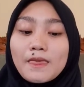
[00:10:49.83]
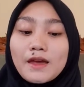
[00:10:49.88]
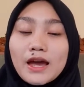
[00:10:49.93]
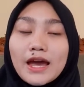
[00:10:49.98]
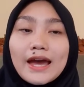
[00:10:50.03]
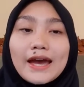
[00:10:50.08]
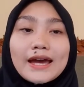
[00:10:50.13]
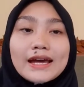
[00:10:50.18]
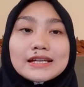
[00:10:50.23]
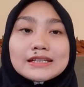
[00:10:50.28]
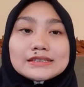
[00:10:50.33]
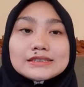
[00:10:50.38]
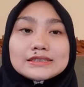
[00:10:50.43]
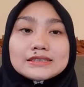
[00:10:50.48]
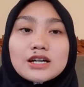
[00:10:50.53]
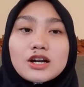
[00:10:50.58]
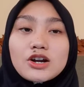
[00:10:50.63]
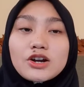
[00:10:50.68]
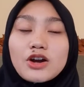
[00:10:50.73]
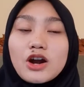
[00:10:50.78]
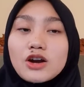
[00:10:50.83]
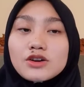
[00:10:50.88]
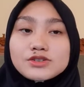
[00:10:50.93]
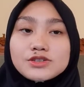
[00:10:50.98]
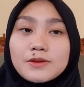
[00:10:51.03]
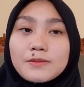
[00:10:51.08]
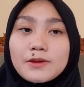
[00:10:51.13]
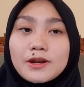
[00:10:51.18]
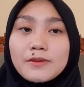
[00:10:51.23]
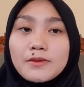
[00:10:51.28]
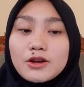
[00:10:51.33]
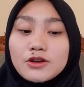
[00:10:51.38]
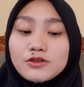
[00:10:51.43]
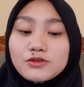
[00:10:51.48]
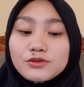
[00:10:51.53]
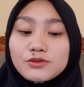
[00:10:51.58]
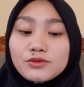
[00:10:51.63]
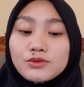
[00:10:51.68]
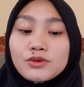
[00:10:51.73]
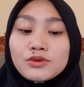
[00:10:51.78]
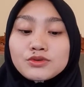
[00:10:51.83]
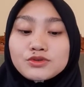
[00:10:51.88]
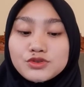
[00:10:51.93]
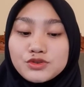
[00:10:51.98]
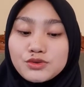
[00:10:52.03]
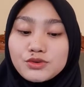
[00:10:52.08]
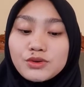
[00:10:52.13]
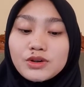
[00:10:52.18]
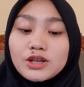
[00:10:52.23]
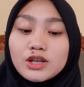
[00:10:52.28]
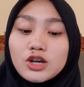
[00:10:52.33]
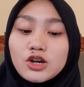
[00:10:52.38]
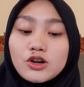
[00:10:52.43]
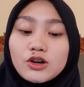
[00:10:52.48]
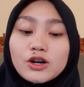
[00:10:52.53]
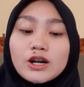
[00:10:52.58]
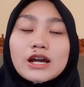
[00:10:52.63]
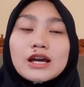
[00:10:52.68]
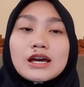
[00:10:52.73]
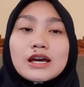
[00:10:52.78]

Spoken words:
And there are so many menu too in here.